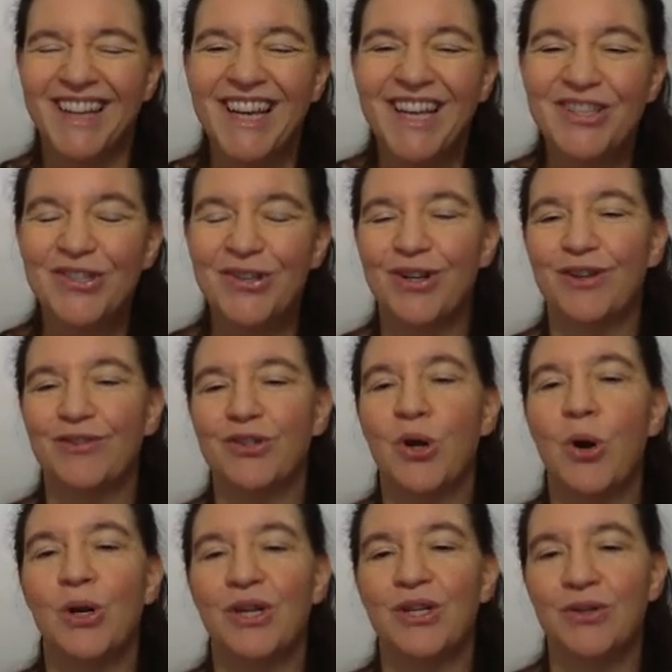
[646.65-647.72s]
sort of
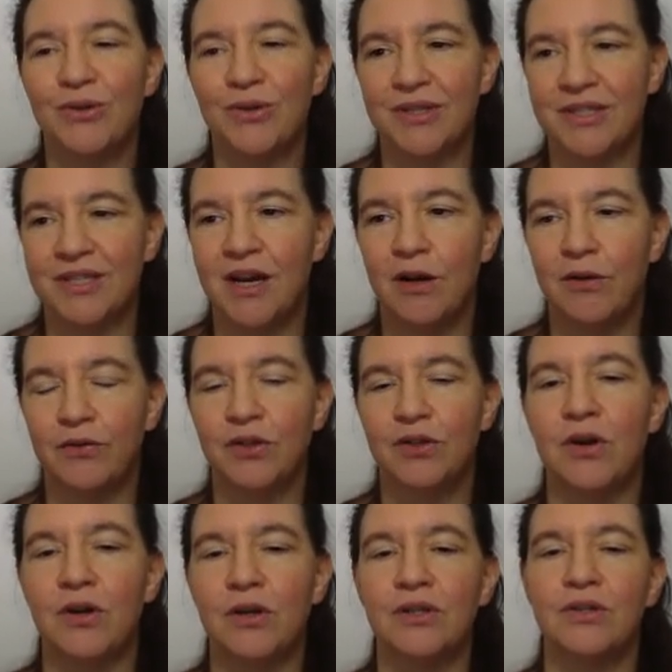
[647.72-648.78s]
talking to yourself. You're
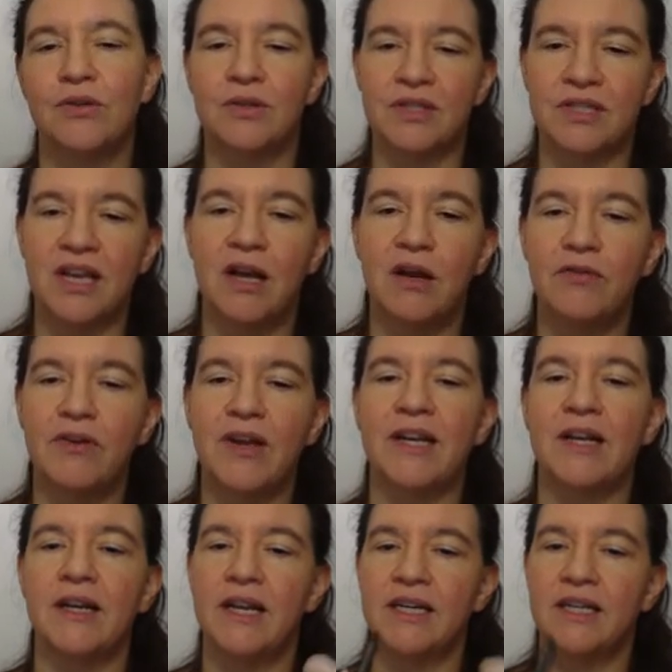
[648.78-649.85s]
talking to yourself at
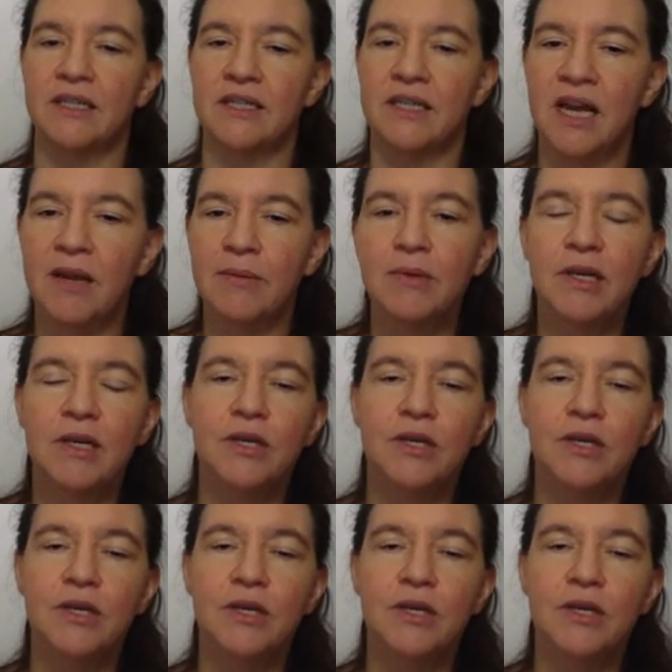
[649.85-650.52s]
a later time,